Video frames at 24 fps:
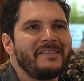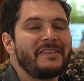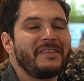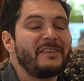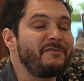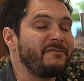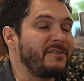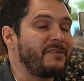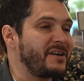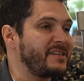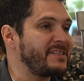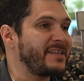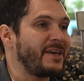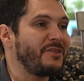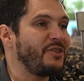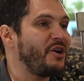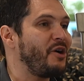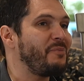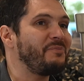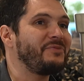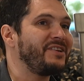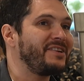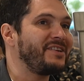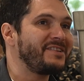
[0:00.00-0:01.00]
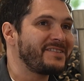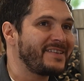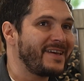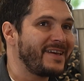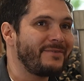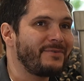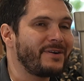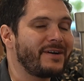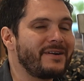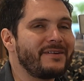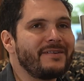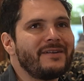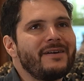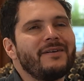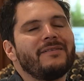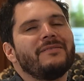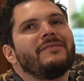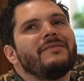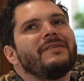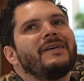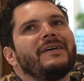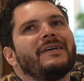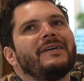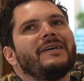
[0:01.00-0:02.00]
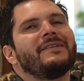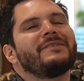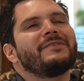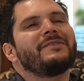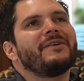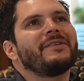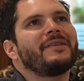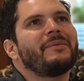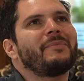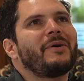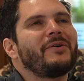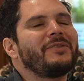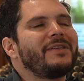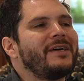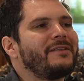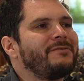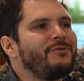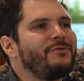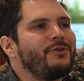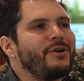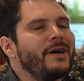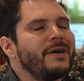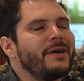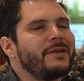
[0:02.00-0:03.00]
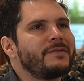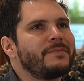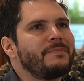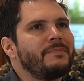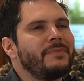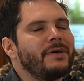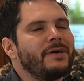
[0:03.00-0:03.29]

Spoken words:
the first adopters ever. No, it's not about that for us.